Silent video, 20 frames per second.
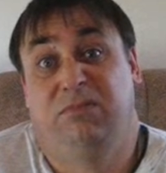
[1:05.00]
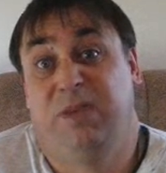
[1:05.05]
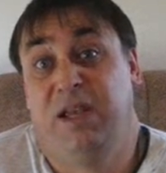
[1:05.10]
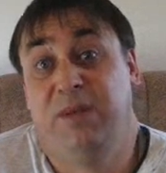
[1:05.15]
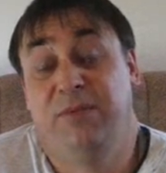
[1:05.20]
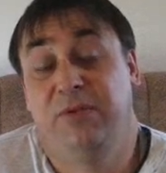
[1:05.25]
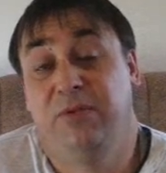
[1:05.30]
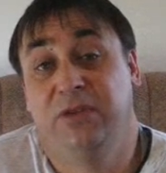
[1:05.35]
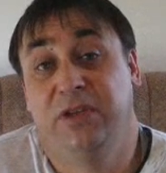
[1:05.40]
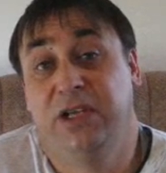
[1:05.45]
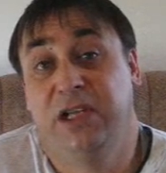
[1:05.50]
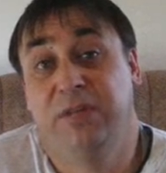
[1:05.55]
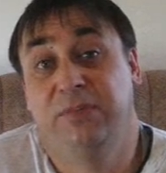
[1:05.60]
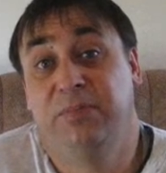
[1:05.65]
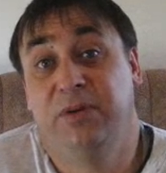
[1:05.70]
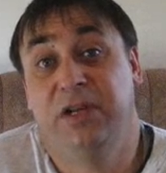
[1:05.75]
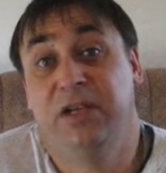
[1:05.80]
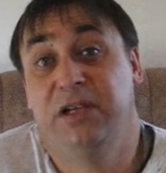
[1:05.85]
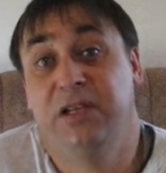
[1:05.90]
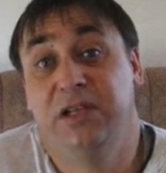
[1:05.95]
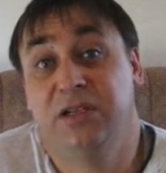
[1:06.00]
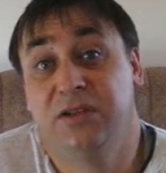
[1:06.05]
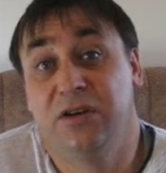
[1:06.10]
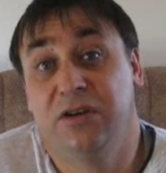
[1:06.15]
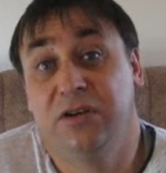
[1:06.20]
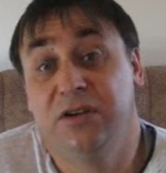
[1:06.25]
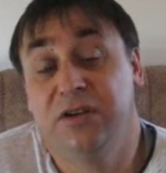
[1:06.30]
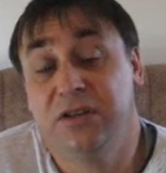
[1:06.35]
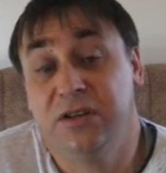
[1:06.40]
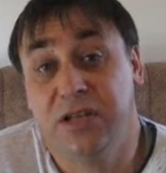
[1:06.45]
people that he'd been
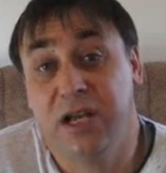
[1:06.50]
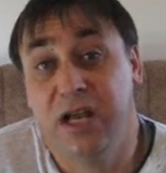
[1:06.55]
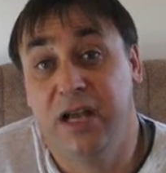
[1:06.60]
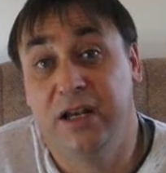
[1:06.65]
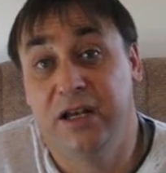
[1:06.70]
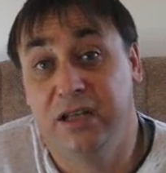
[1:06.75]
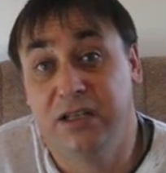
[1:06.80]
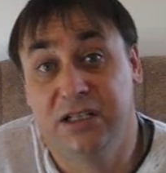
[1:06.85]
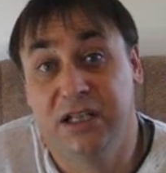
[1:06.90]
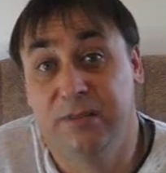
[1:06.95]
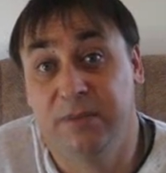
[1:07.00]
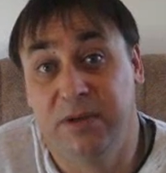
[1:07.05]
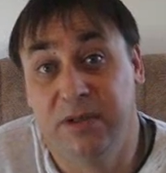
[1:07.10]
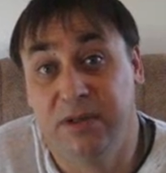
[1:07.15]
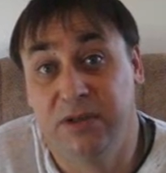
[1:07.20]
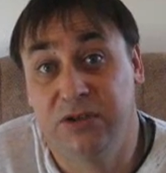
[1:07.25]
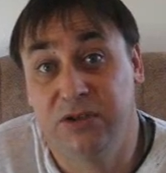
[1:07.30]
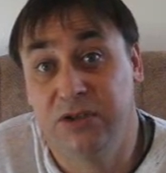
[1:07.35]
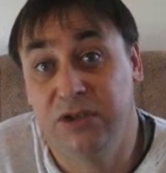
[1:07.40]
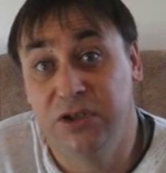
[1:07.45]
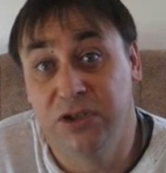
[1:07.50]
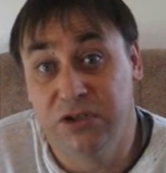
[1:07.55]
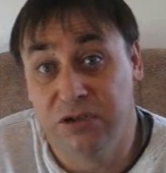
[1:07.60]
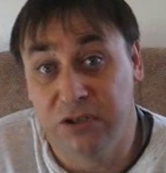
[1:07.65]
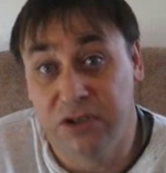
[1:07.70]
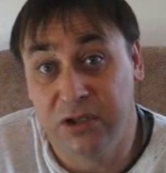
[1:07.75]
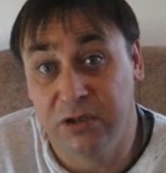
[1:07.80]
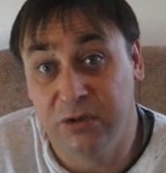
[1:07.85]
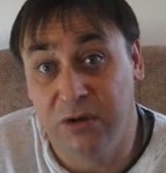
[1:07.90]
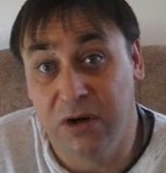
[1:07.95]
dishonest and accepting the
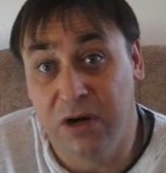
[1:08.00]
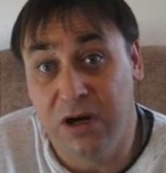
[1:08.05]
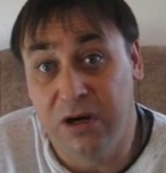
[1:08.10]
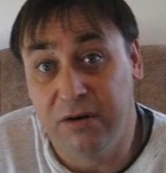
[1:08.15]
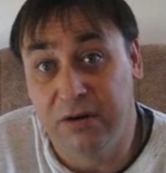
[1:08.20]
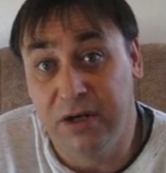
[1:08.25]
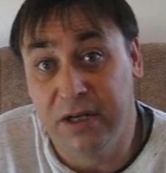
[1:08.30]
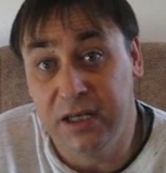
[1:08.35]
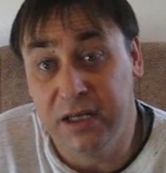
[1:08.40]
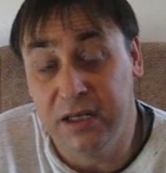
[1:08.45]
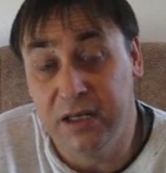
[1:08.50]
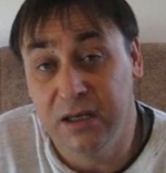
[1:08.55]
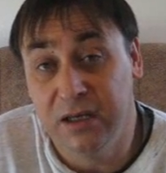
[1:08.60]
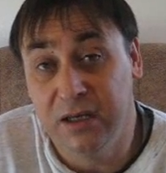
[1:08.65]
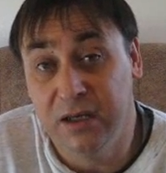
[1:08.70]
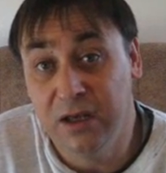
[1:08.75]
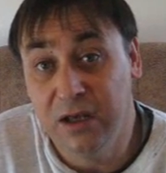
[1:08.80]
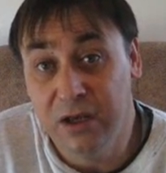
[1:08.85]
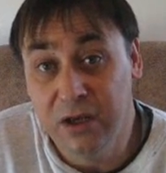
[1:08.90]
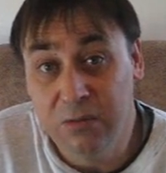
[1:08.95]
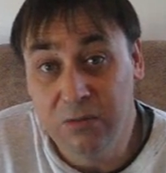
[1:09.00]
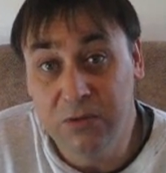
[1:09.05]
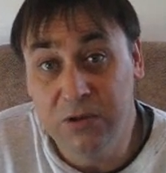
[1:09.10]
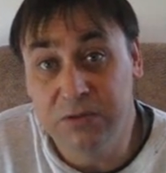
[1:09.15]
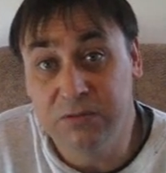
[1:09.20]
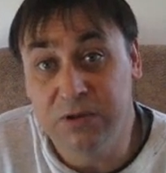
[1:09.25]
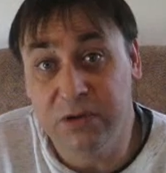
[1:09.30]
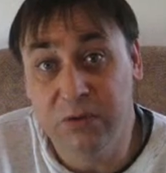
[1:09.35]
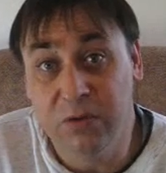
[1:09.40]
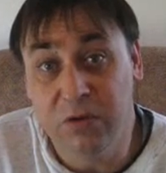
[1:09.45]
judicial inquiry,
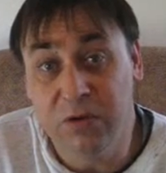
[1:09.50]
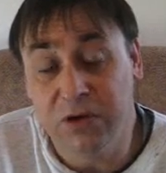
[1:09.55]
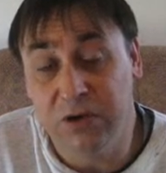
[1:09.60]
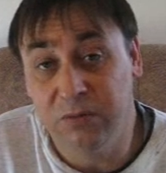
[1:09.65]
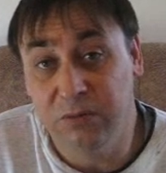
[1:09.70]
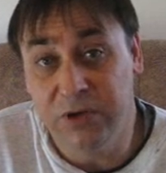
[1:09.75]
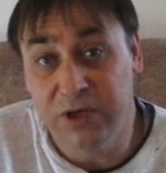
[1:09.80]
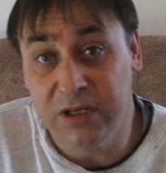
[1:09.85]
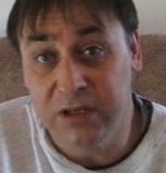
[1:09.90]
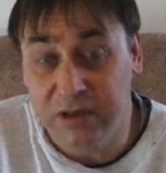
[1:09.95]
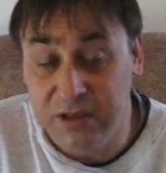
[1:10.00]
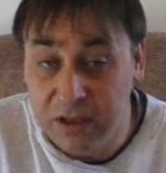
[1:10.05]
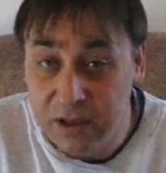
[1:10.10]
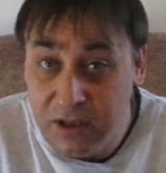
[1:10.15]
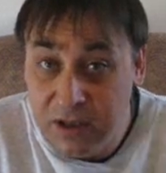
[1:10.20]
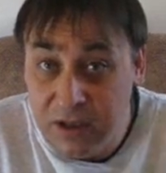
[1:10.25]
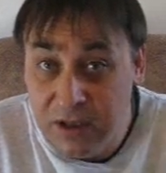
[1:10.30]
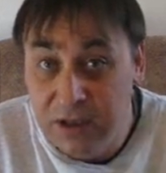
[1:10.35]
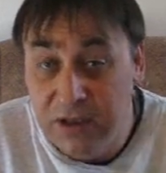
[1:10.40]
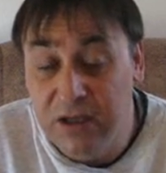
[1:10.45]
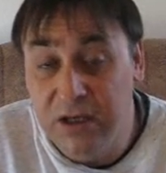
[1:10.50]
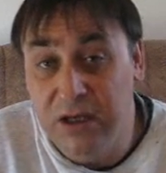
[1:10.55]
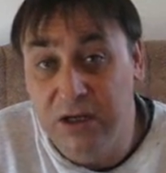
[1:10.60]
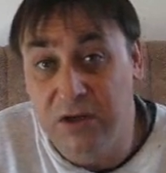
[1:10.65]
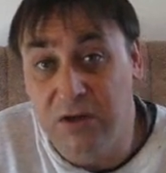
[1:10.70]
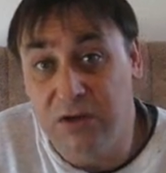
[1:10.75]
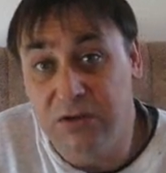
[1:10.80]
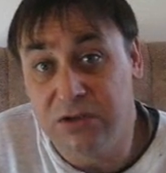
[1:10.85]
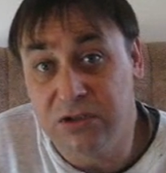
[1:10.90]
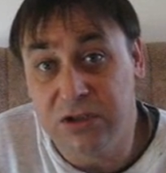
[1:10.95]
was rewarded with a
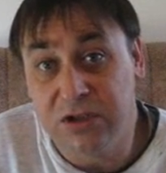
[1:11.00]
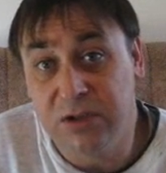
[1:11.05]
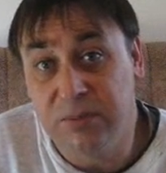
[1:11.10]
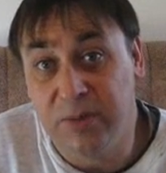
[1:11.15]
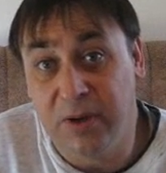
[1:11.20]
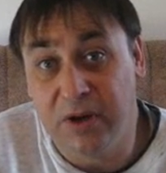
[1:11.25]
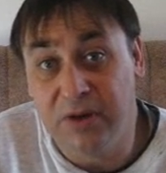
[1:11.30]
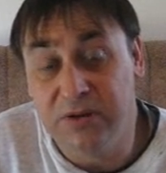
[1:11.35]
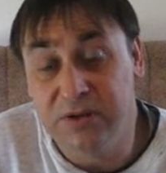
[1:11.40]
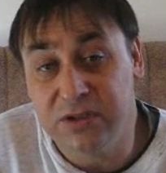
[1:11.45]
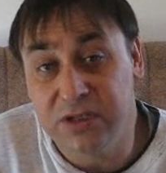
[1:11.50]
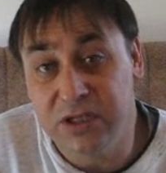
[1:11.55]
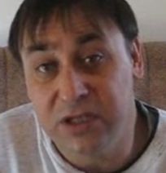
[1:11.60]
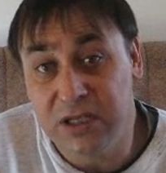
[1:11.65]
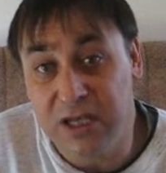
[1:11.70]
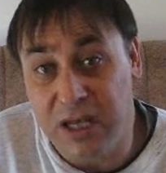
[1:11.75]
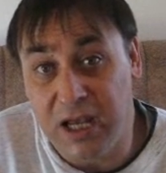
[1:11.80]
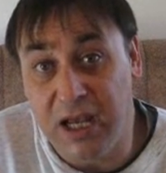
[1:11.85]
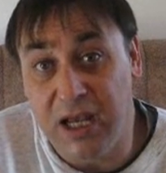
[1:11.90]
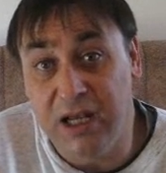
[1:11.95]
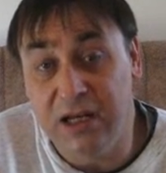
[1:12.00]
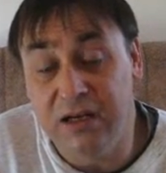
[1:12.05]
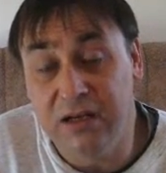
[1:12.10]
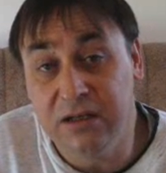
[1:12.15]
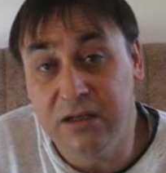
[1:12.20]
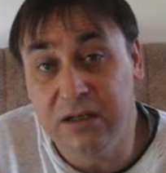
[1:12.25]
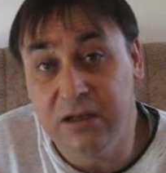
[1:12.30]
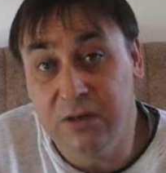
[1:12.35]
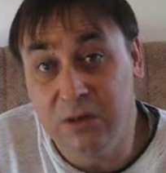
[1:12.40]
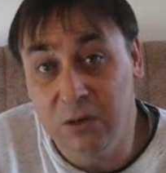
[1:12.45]
consular posting
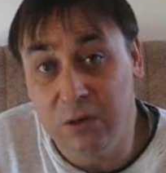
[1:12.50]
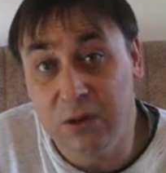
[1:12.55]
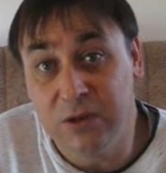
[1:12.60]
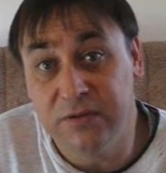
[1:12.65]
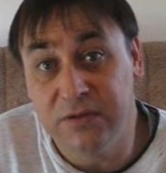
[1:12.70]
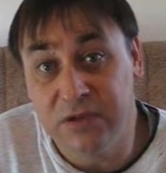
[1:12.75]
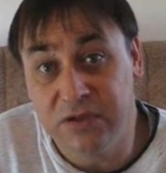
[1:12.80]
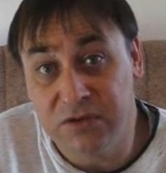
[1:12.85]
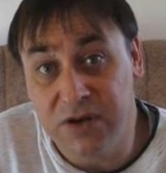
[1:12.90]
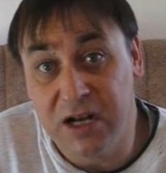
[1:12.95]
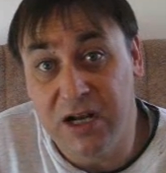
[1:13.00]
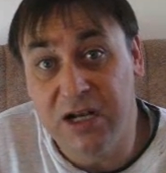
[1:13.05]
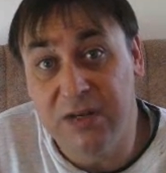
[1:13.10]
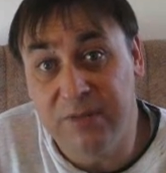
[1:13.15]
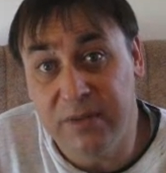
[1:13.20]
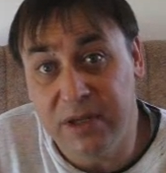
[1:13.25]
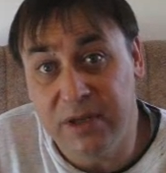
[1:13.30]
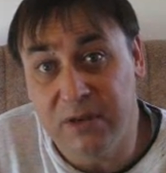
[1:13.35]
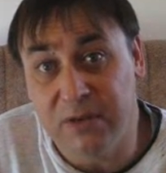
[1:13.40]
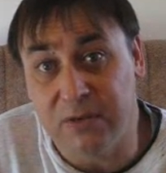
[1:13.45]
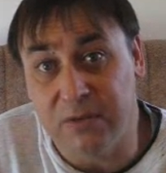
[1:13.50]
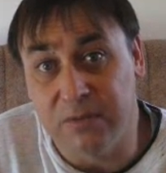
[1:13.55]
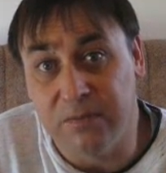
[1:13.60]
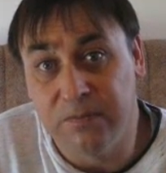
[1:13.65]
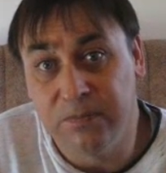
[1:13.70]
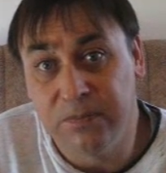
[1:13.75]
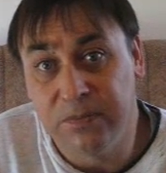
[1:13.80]
and an Order of Australia medal.